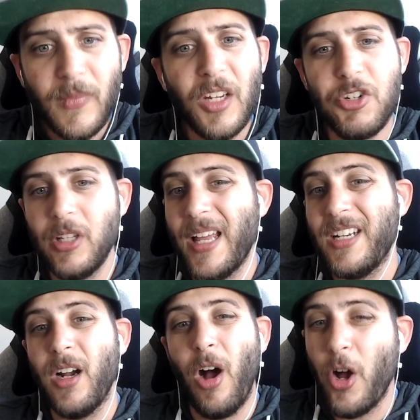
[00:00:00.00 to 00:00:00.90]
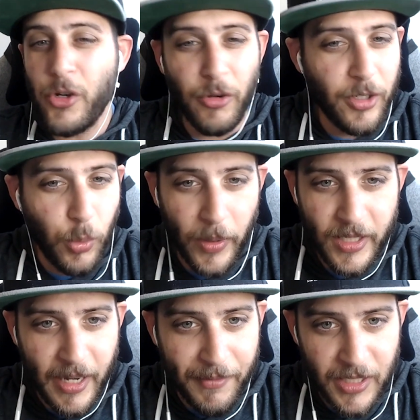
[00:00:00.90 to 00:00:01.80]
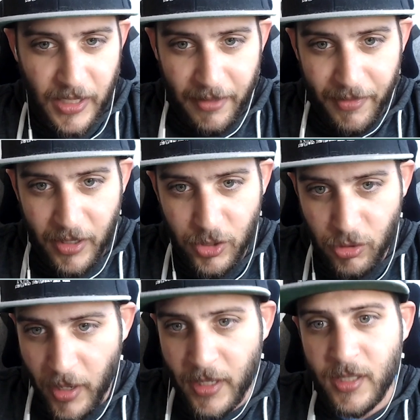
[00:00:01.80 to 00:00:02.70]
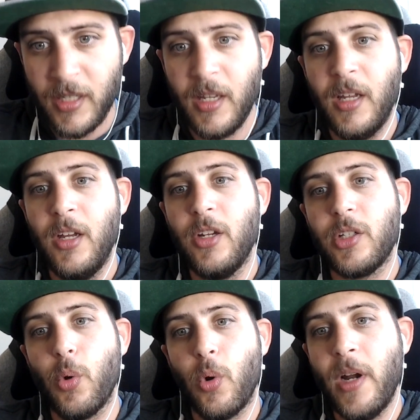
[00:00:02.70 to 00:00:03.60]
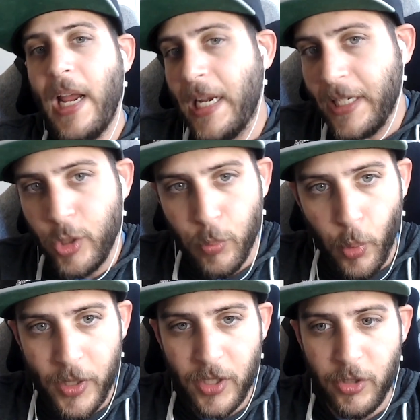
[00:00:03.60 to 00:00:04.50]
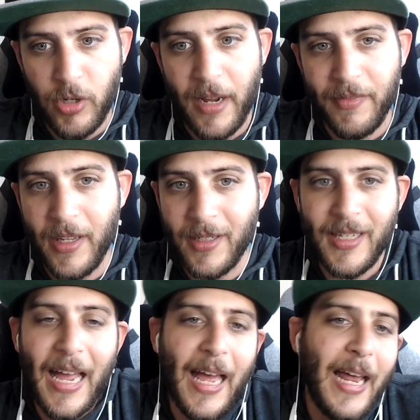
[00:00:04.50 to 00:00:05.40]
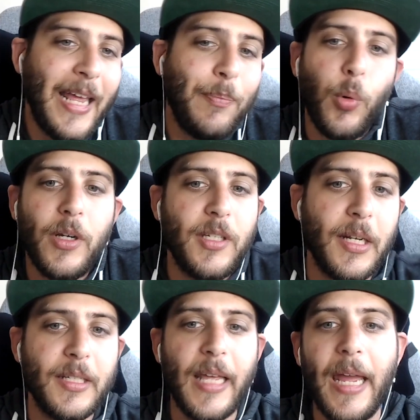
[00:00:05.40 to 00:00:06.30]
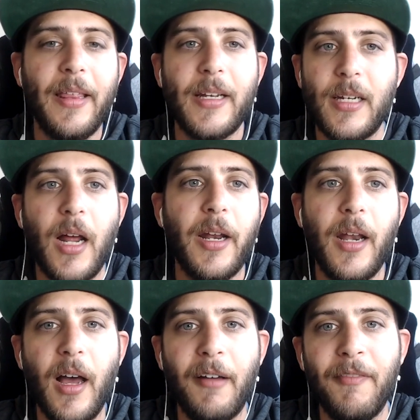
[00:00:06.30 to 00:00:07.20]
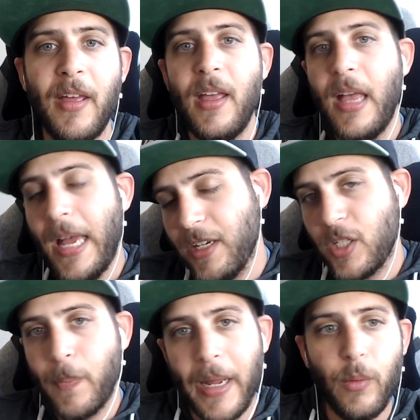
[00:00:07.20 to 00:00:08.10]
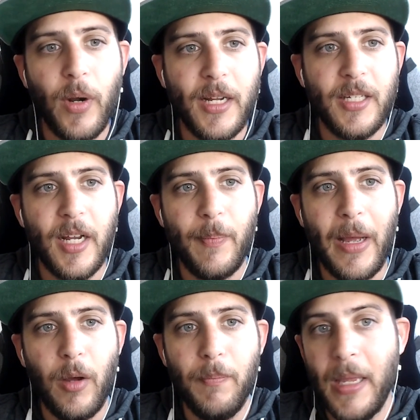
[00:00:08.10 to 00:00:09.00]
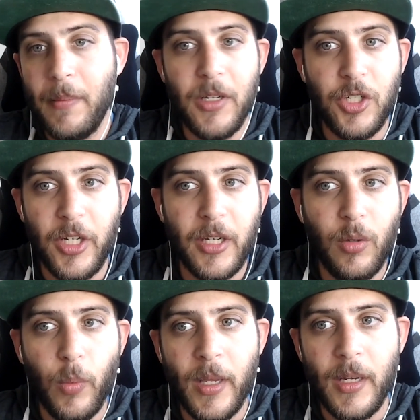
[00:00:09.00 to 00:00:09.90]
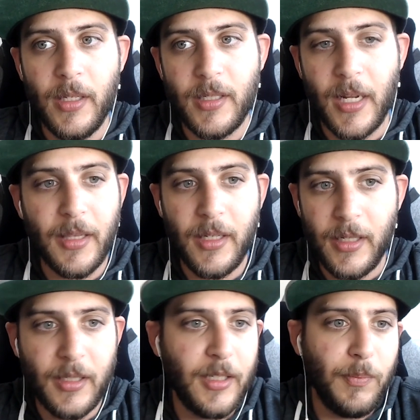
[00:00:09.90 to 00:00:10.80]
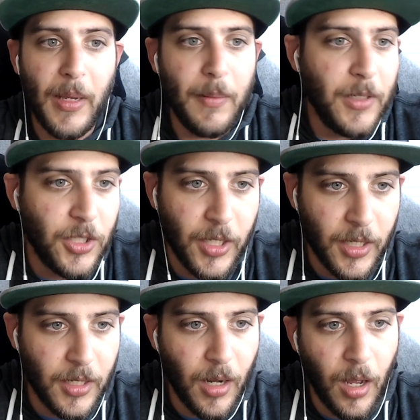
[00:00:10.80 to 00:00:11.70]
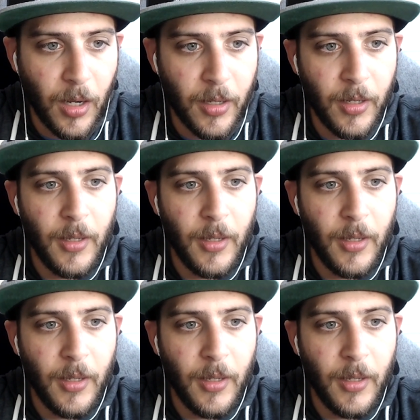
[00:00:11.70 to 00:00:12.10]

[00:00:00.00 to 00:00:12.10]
She landed 127 significant strikes, scored 82 points on DraftKings. At 8.6K, that's not enough. And despite what I said about maybe she can win inside the distance, maybe she can knock